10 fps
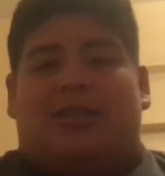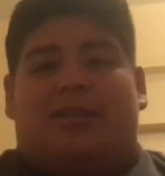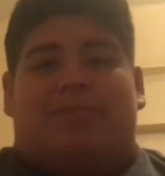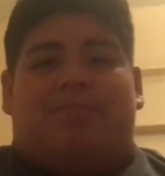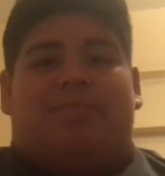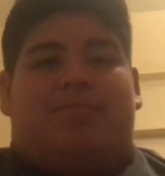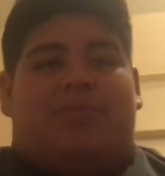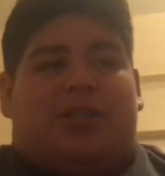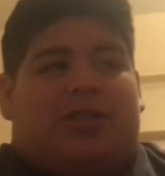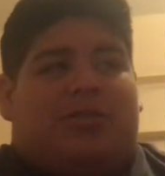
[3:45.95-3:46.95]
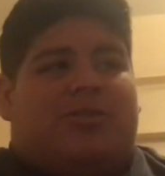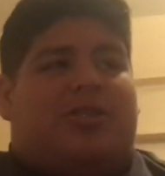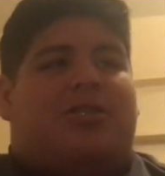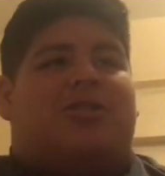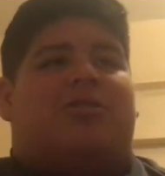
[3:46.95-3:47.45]
And you know,
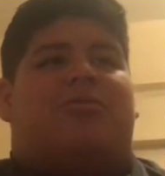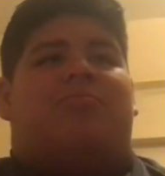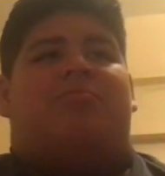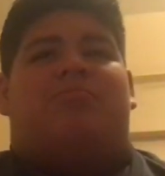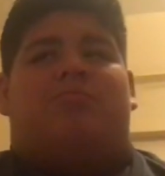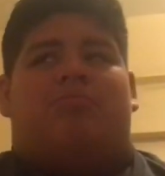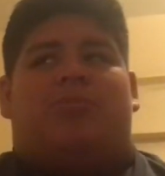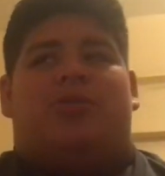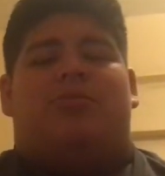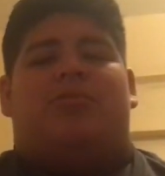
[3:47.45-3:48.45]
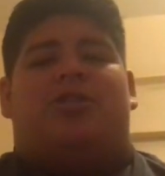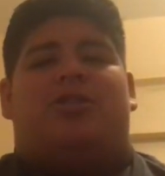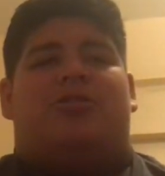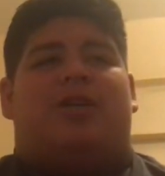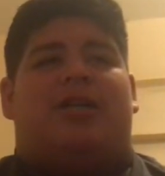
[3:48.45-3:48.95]
she's just doing what
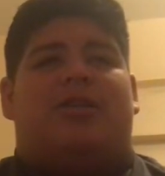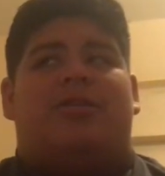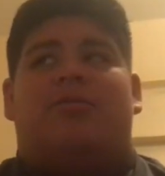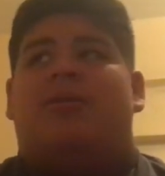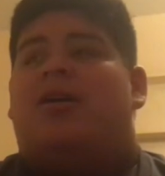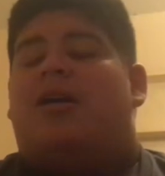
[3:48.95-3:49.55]
she's trying to do.